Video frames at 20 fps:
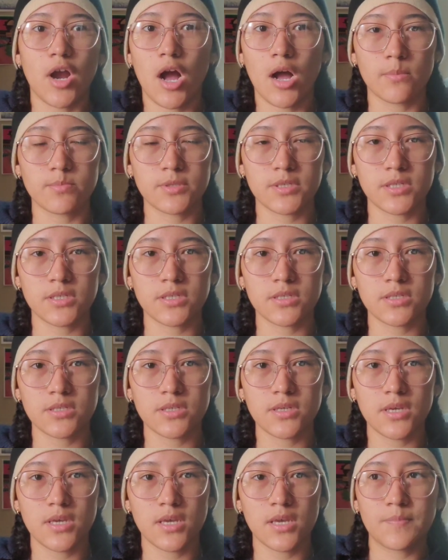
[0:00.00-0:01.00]
options,
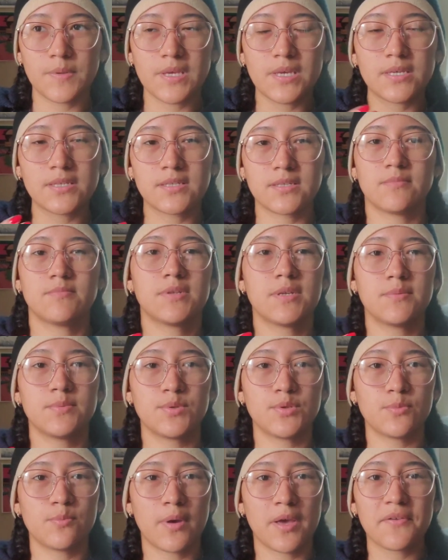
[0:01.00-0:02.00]
because sometimes
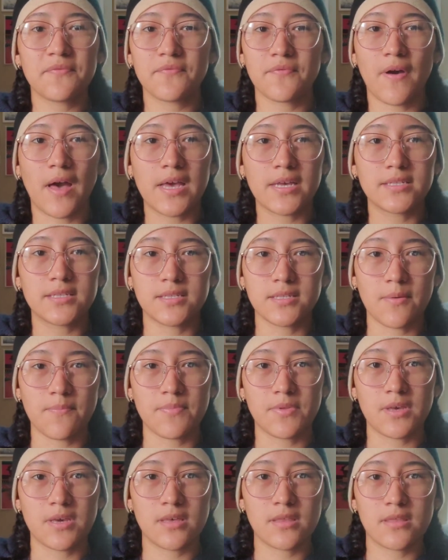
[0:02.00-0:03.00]
you might find
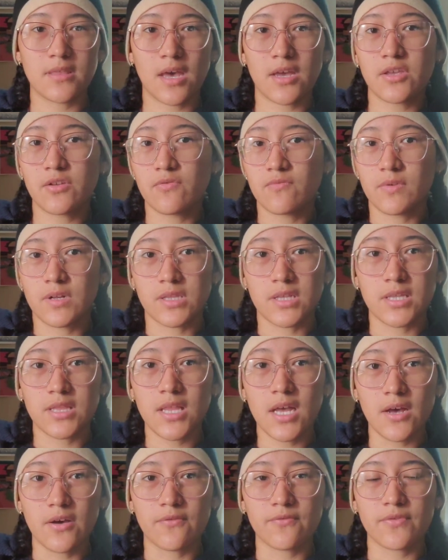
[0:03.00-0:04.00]
something that you really
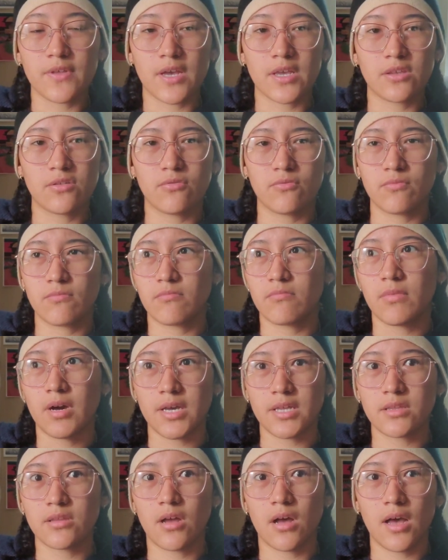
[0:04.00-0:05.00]
love that you
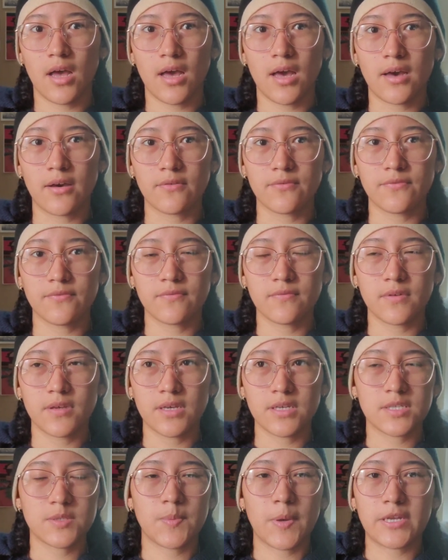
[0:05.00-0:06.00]
might not have
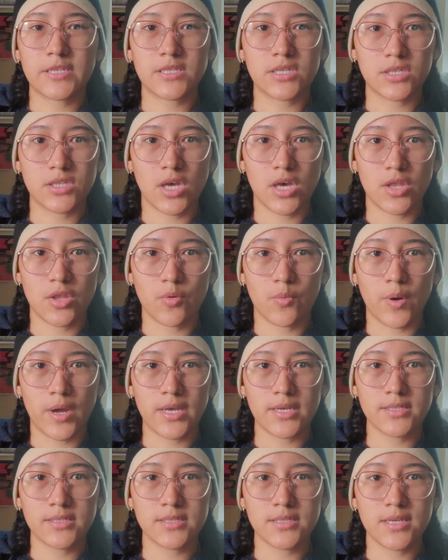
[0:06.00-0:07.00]
expected
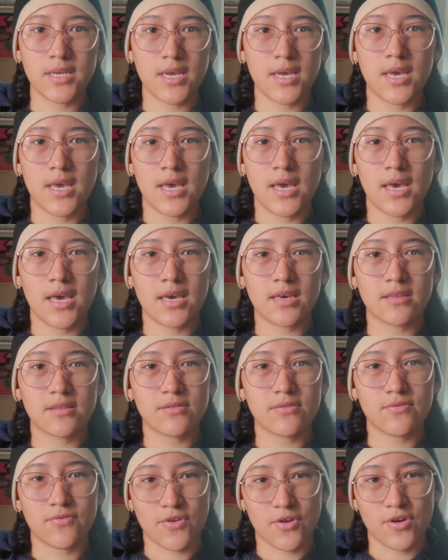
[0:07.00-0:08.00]
otherwise.
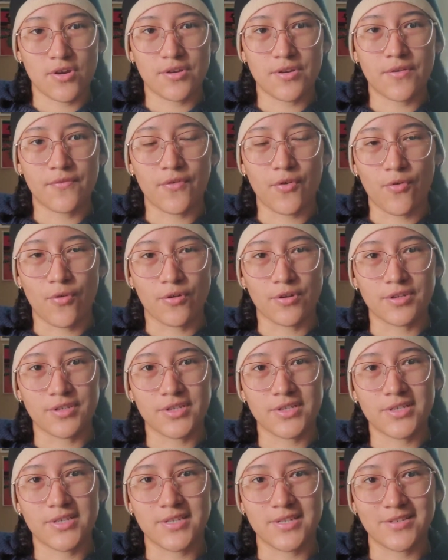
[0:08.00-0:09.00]
And third, of
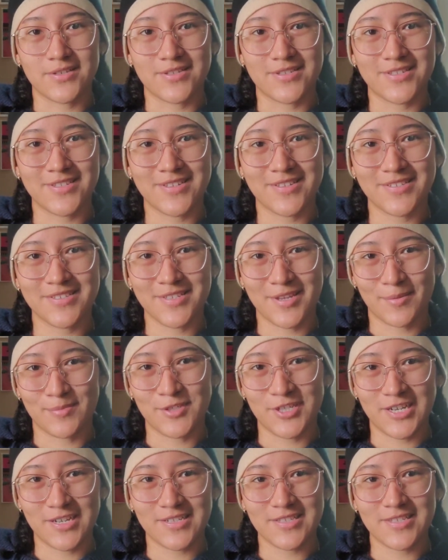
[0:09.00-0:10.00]
course, is
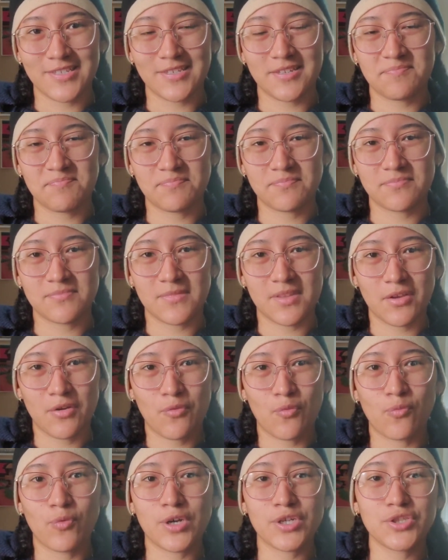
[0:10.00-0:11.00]
subject.
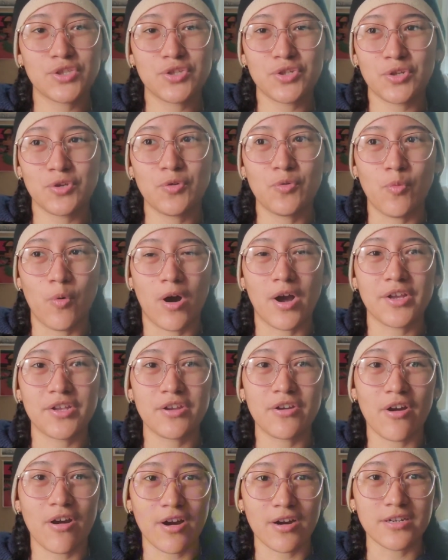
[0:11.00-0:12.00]
What do you want
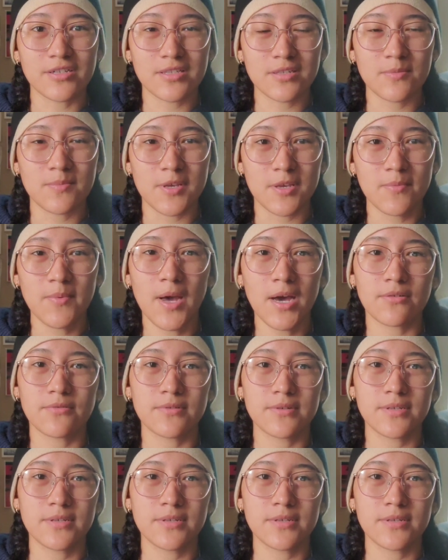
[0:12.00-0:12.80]
your art to be about?